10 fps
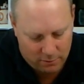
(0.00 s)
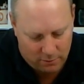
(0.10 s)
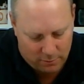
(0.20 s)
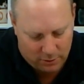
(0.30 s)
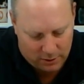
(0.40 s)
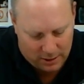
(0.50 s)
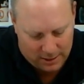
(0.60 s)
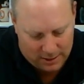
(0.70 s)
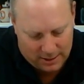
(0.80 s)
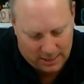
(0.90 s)
I might
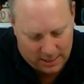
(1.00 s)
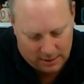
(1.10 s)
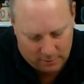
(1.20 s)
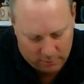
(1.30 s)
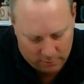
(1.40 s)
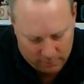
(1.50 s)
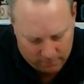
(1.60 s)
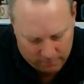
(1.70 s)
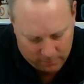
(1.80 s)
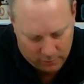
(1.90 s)
get in there.
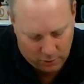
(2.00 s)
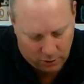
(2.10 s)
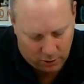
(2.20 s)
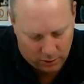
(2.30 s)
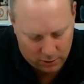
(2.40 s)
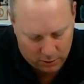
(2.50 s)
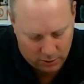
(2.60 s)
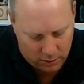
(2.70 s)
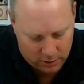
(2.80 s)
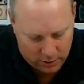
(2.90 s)
Oh
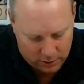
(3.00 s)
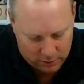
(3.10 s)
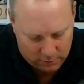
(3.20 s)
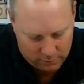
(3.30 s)
God, that's